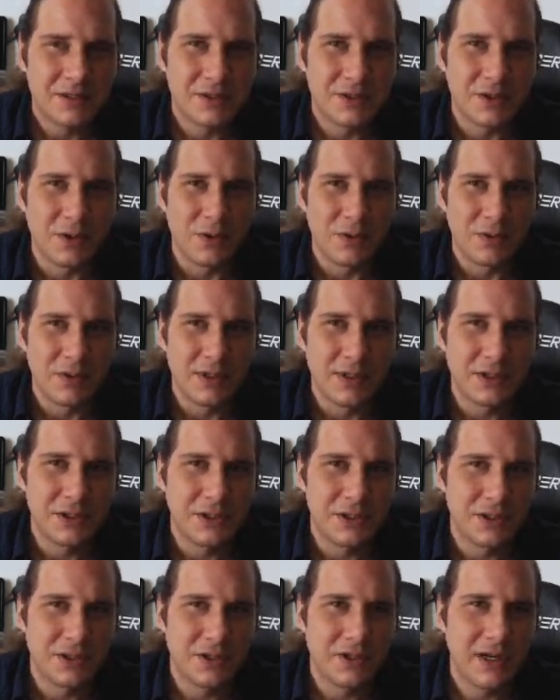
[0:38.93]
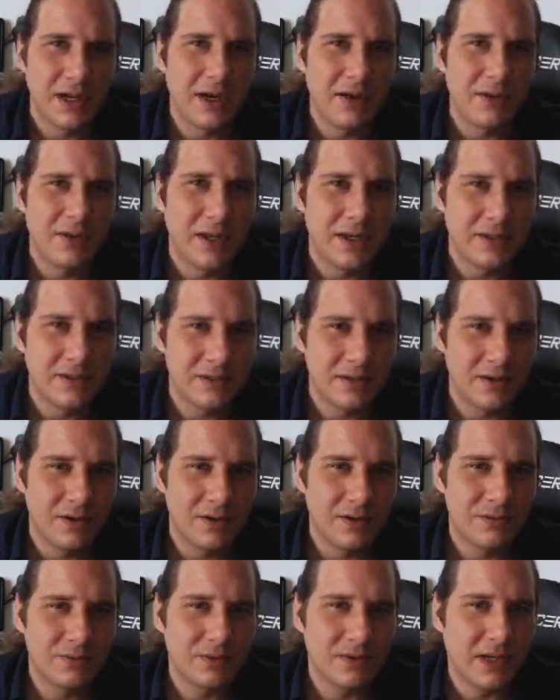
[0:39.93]
totally sure how that
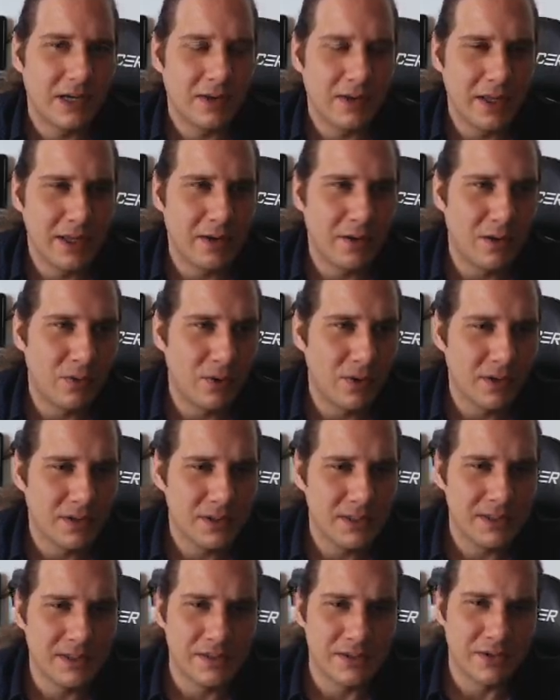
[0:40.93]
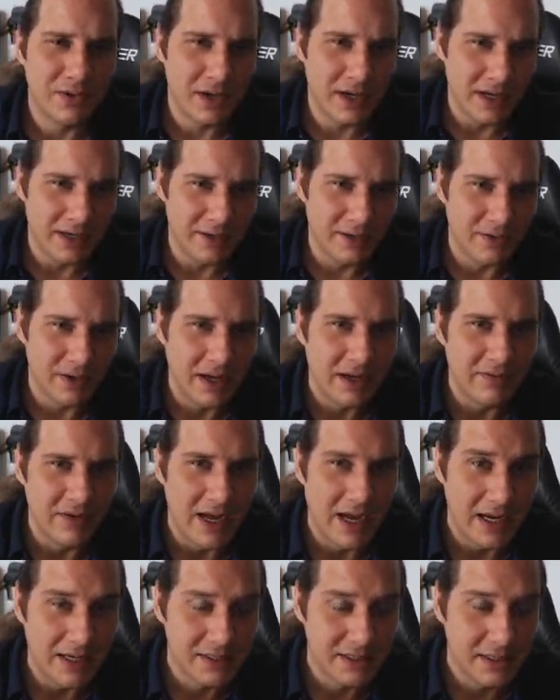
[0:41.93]
all works, considering I don't have
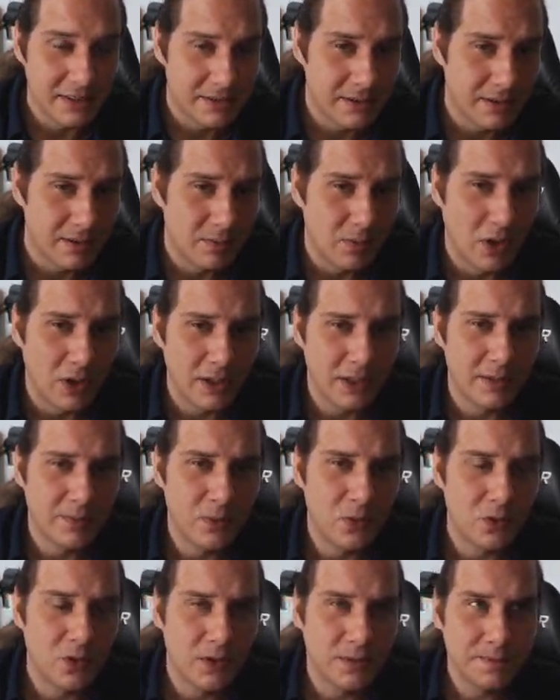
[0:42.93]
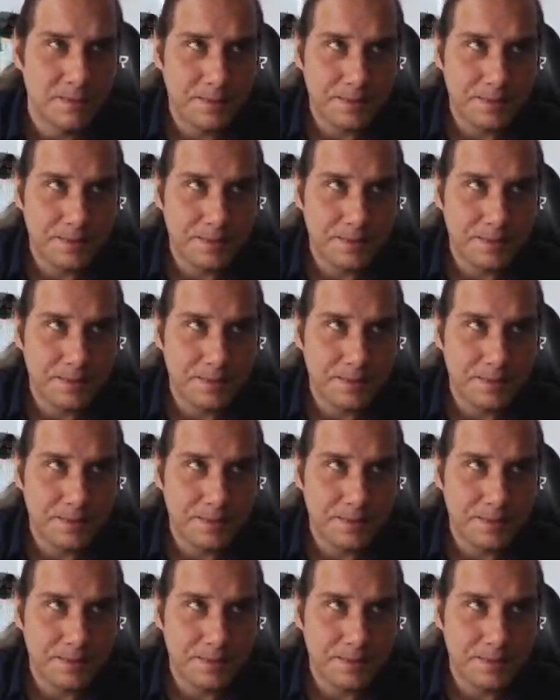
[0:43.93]
access to the market board.